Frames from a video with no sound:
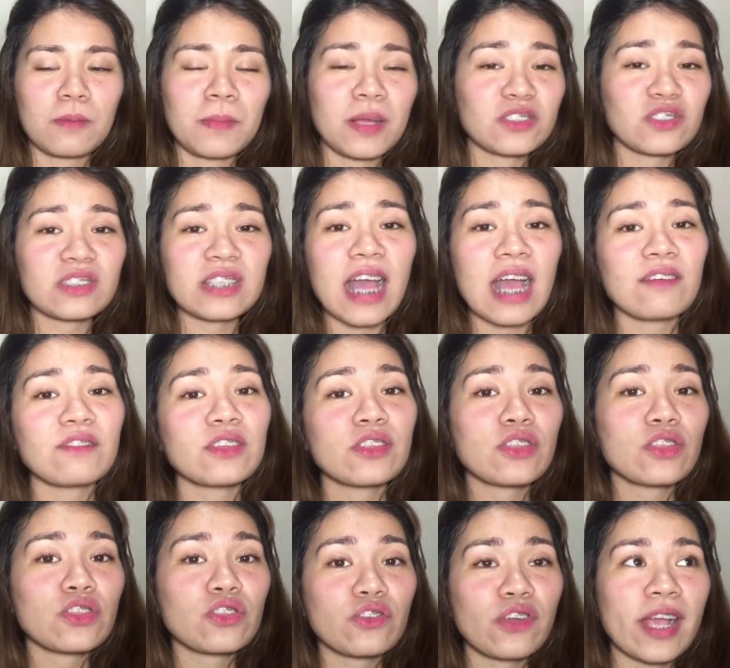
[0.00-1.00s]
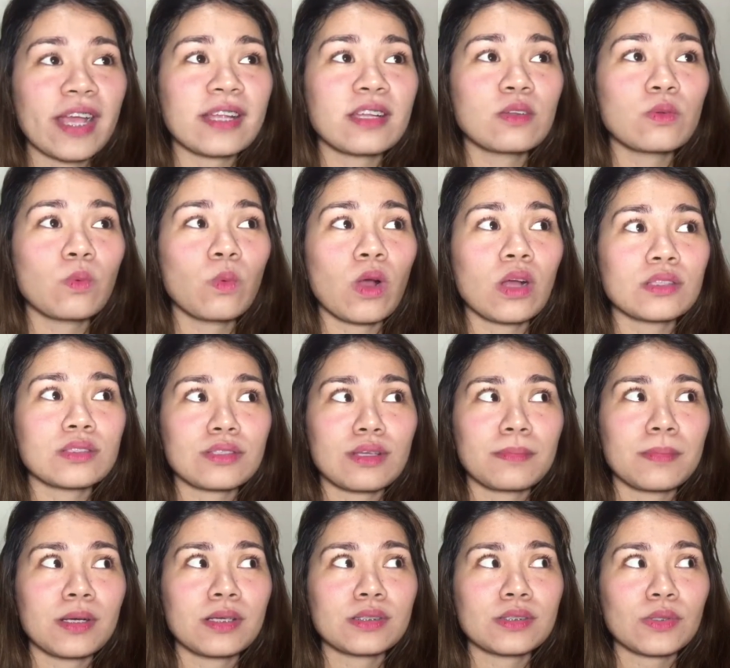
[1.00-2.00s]
I just have it thread once a
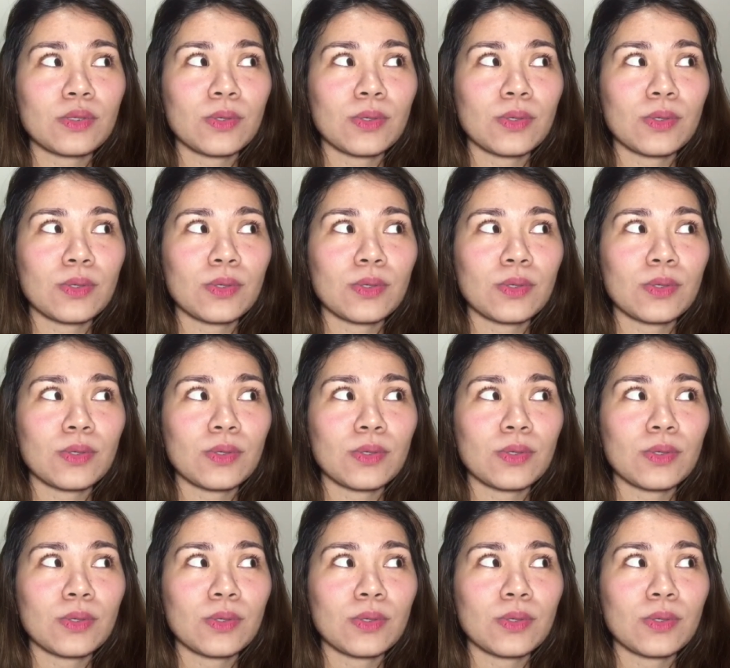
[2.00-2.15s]
month